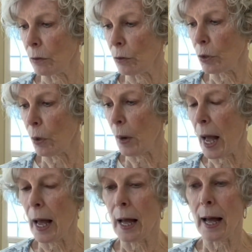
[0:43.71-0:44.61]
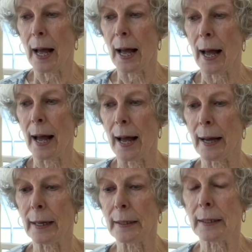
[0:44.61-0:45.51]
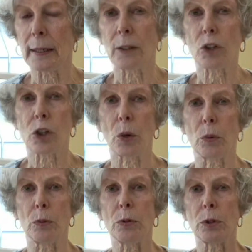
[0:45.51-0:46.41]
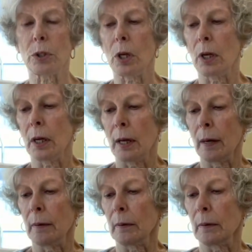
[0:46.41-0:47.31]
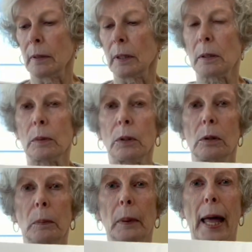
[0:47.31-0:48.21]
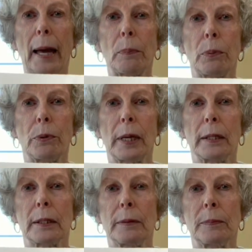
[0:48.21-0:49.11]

So I chose this little black print